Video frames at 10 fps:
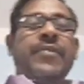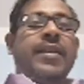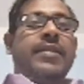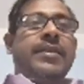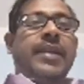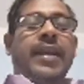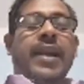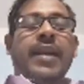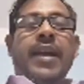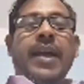
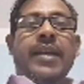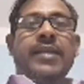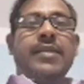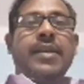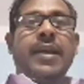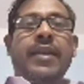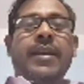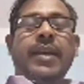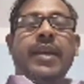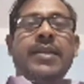second highest rank
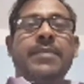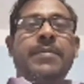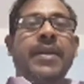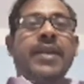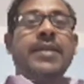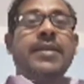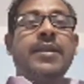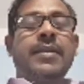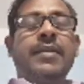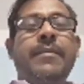as far as
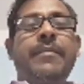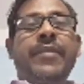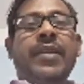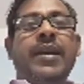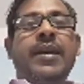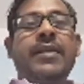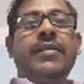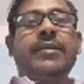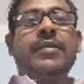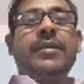the
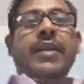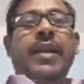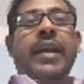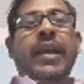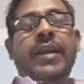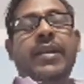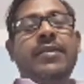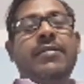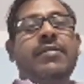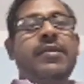height is
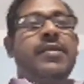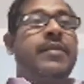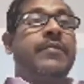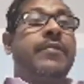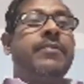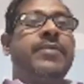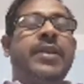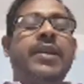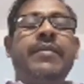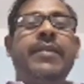concerned from
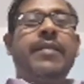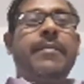sea level.